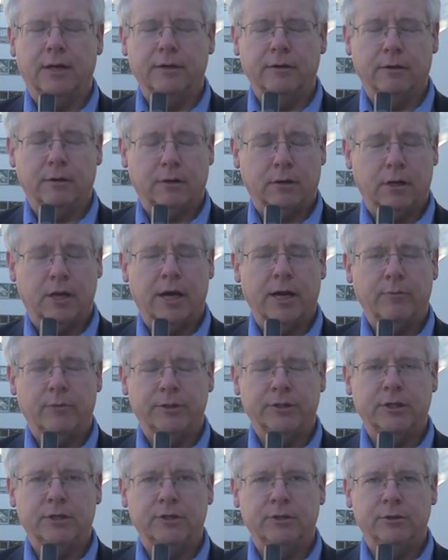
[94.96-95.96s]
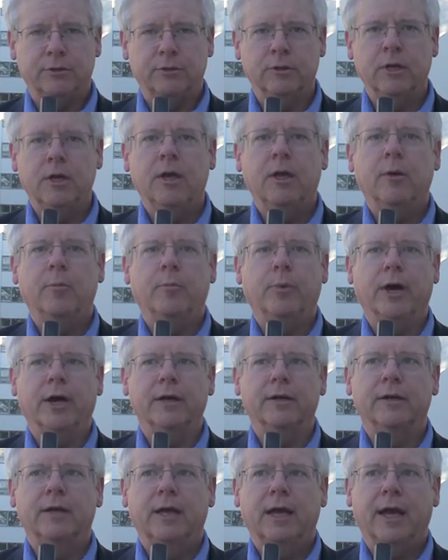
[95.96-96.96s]
your client what to do,
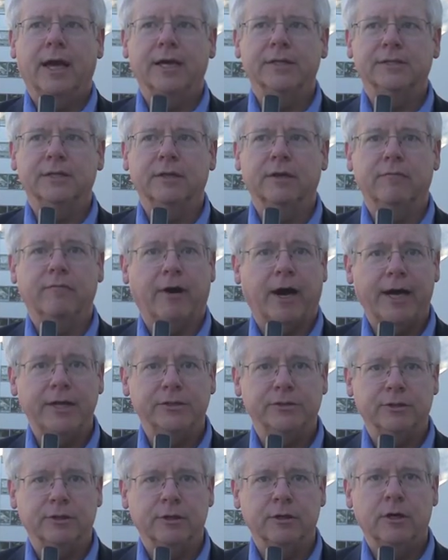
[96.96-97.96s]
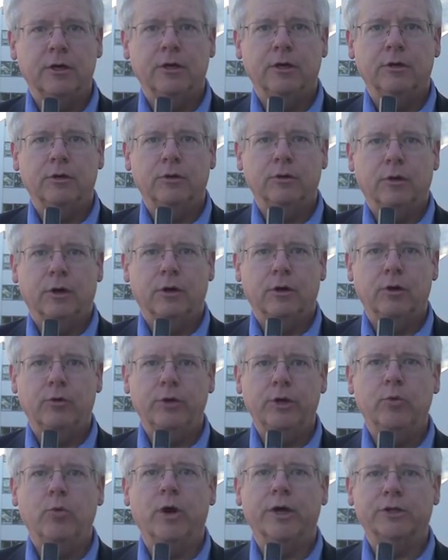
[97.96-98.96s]
but as an advisor who
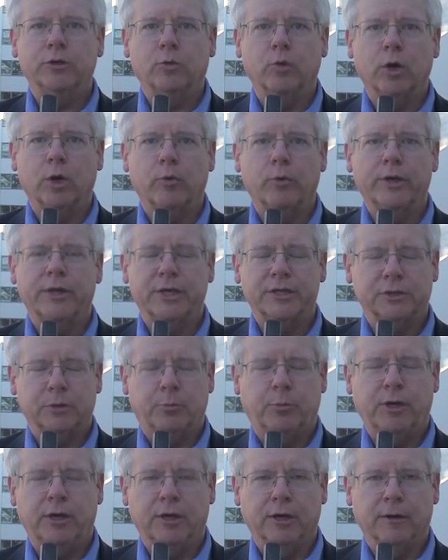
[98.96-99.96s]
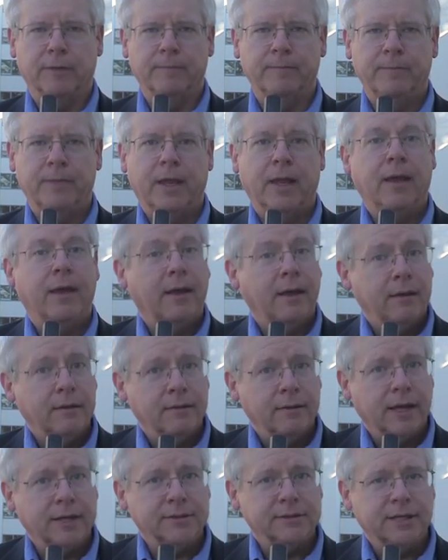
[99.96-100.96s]
you want to work with as a peer.
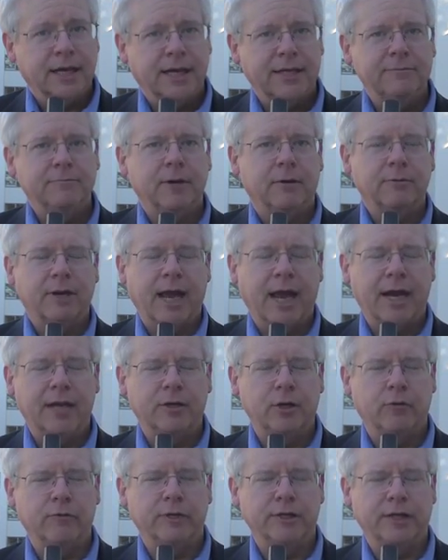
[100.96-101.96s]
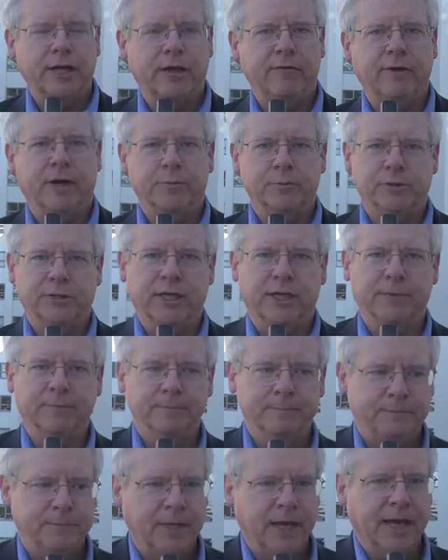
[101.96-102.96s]
That said, I'm going to hand it over to Dave Epstein.
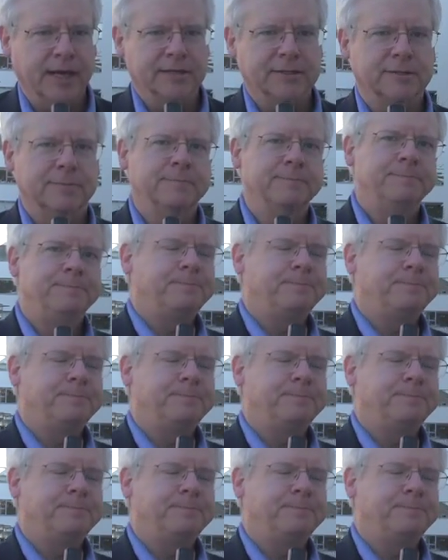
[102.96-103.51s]
Thanks.